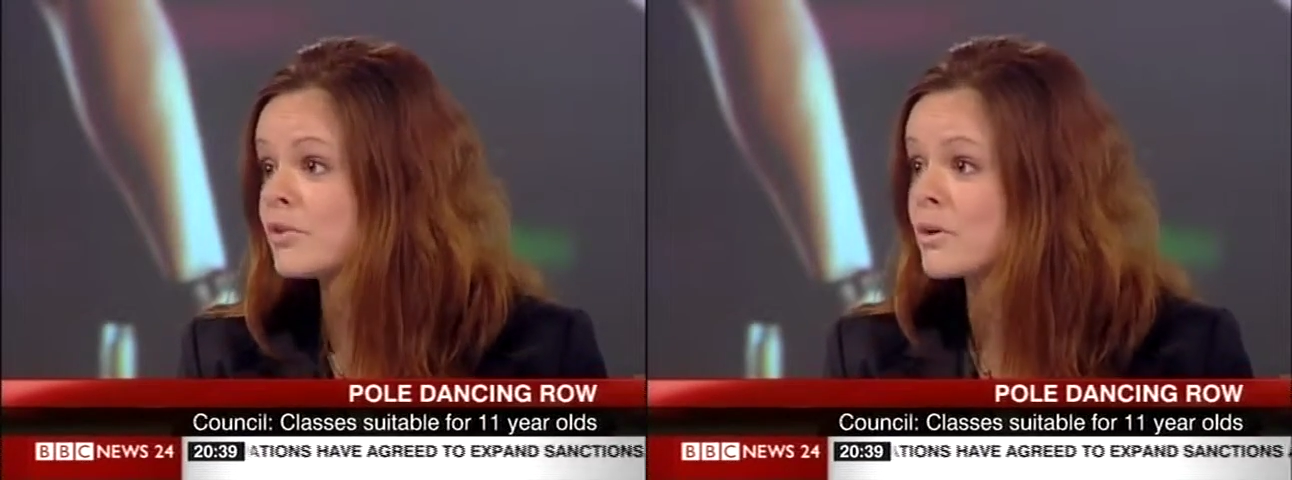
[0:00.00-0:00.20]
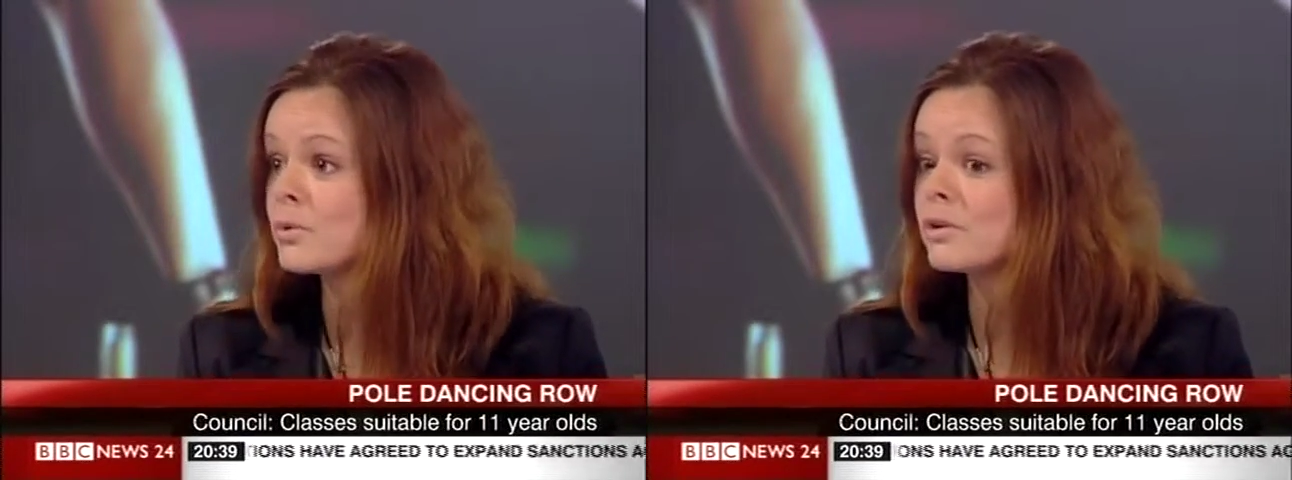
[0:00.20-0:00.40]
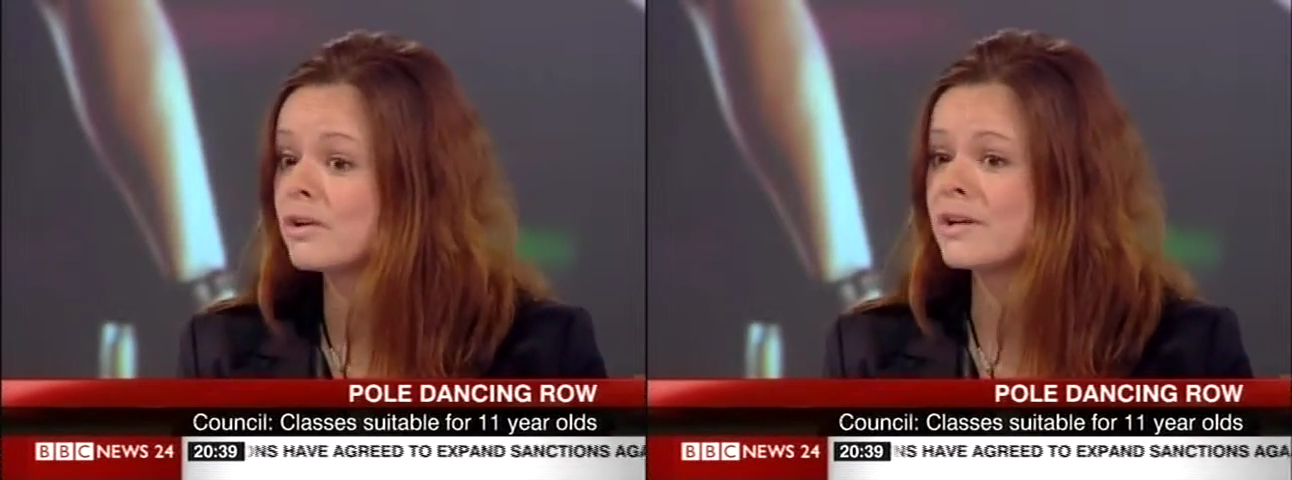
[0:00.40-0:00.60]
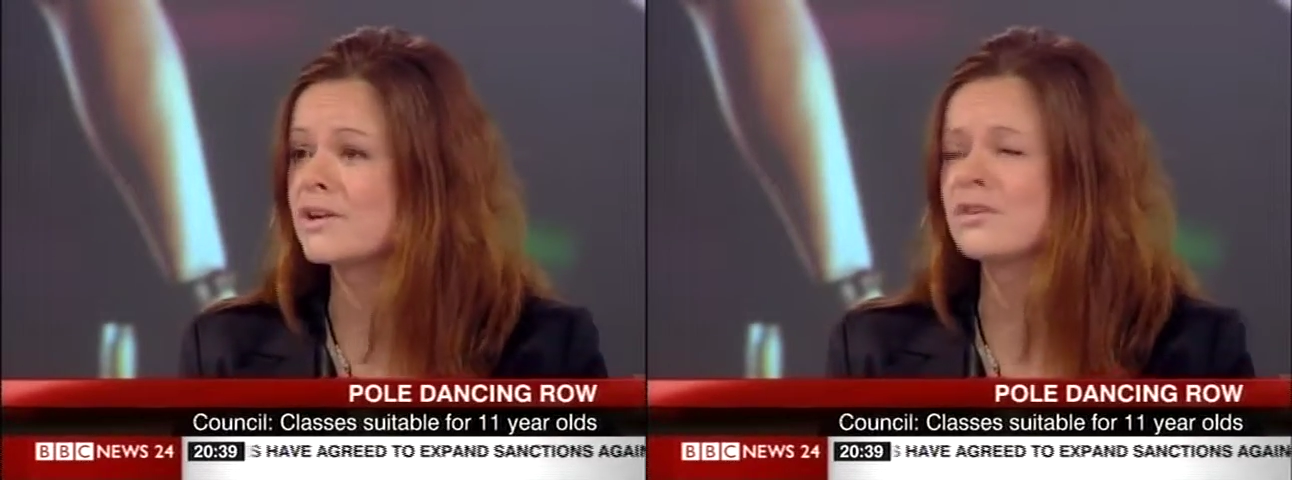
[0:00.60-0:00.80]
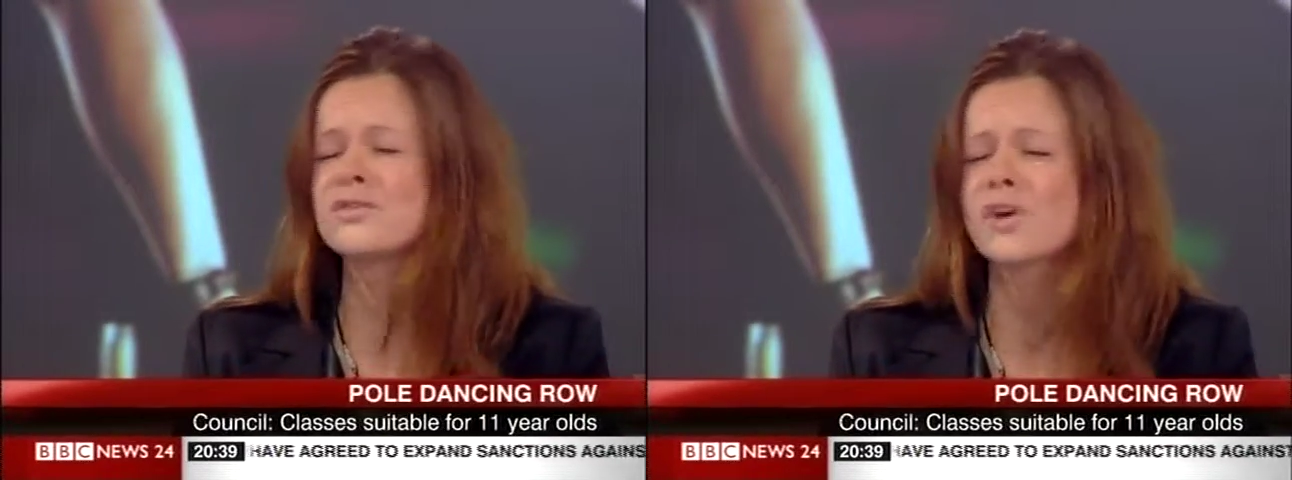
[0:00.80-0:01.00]
they would learn it in
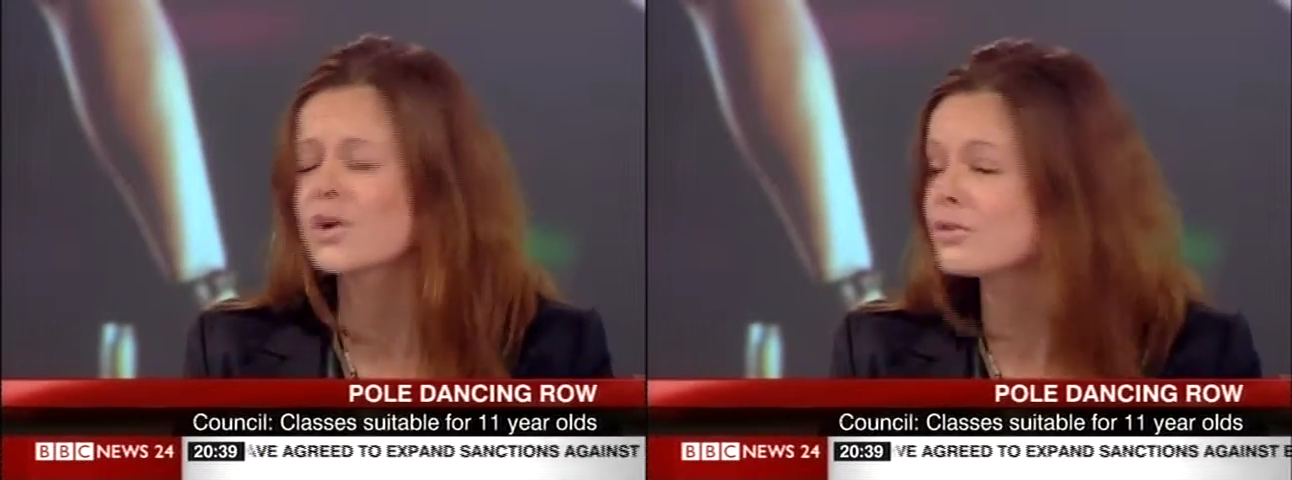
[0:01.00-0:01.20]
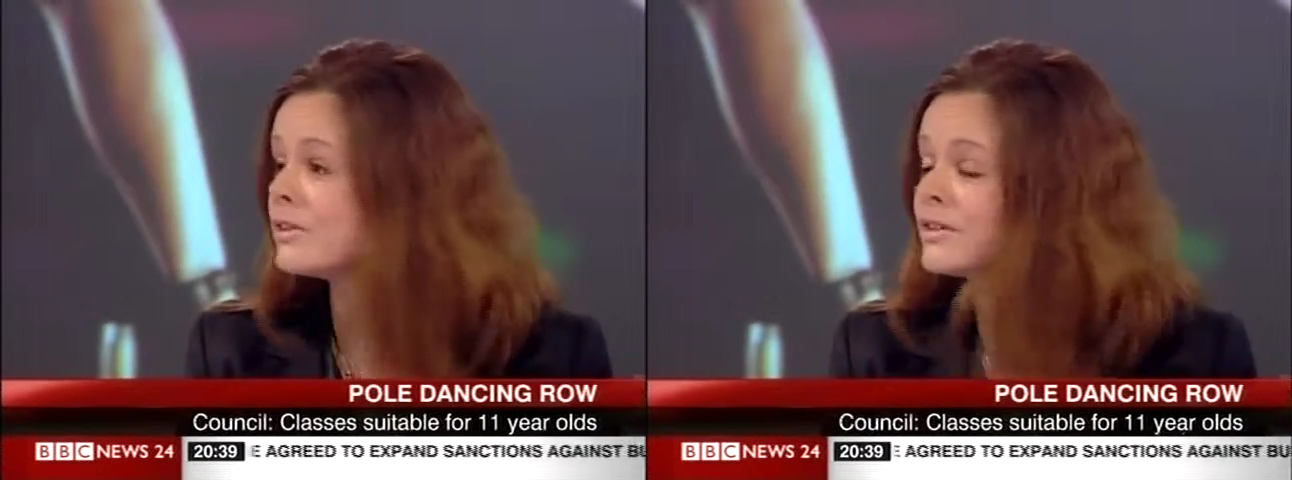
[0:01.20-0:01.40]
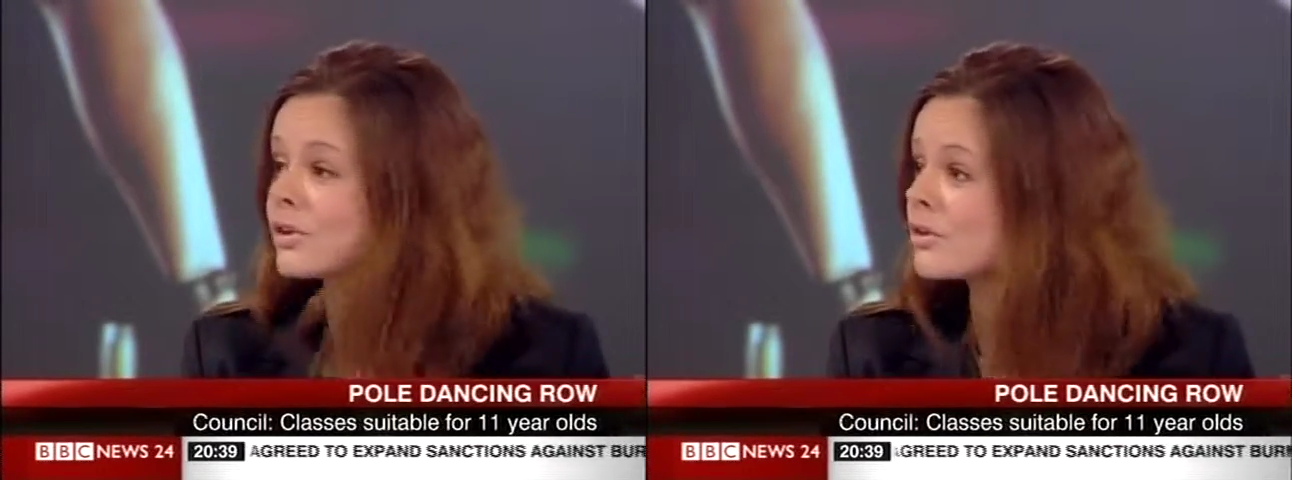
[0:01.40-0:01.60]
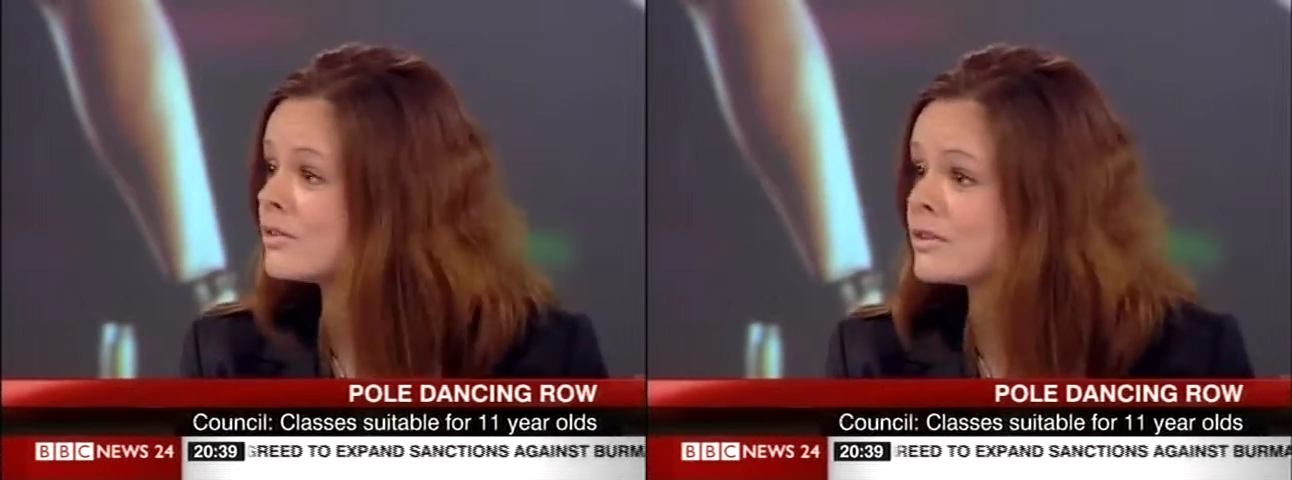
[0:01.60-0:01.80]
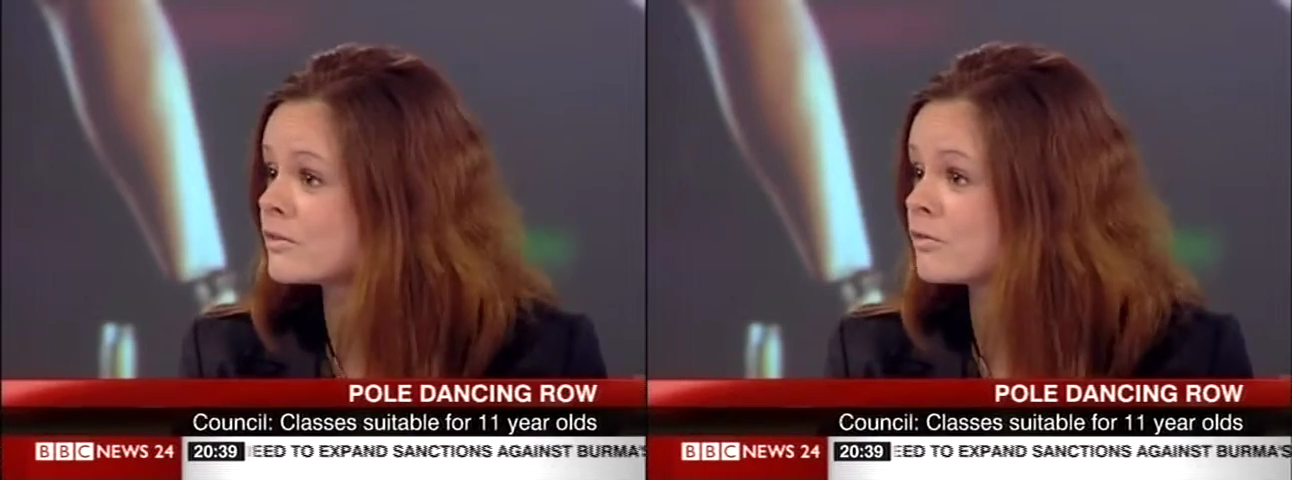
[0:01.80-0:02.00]
a totally
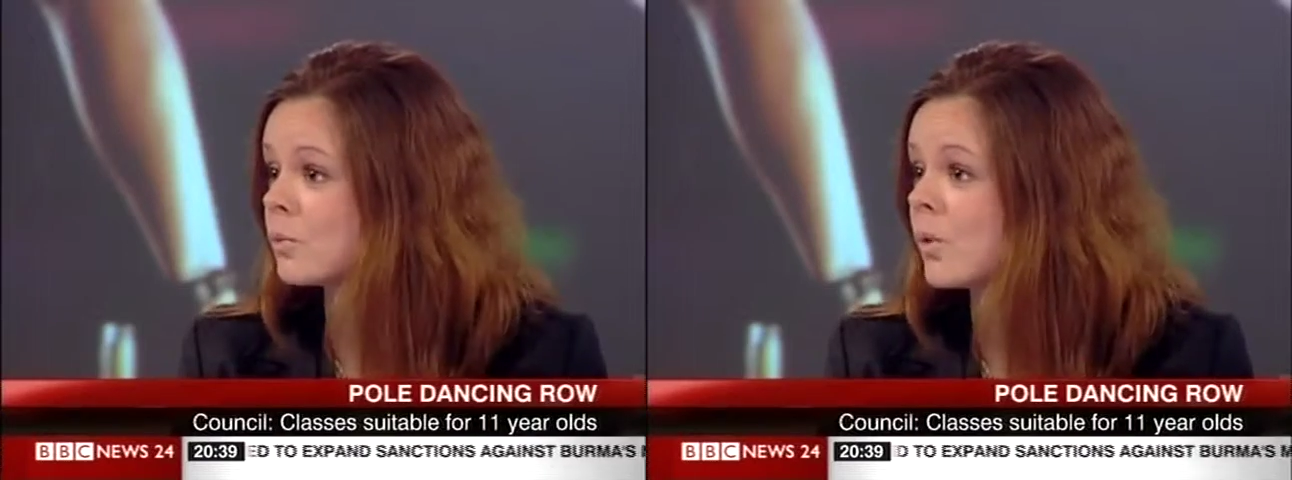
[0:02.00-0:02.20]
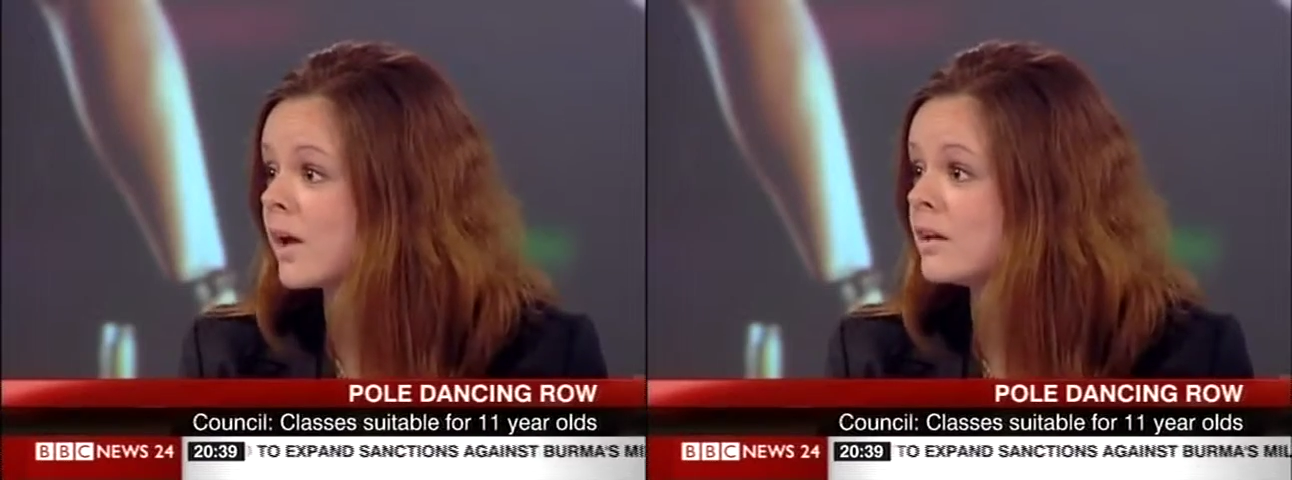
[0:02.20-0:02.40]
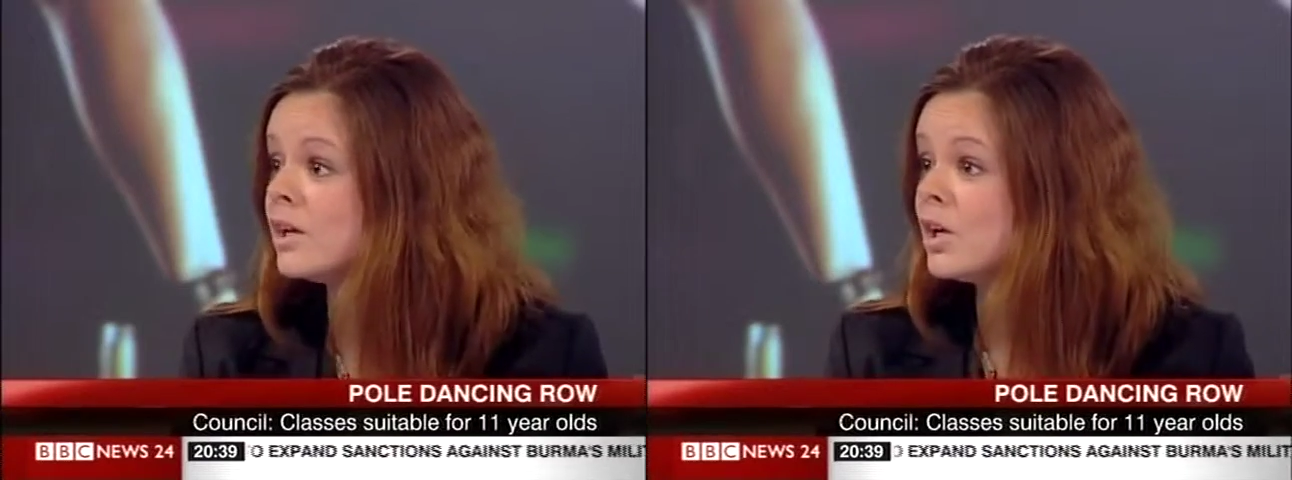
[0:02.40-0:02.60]
different way.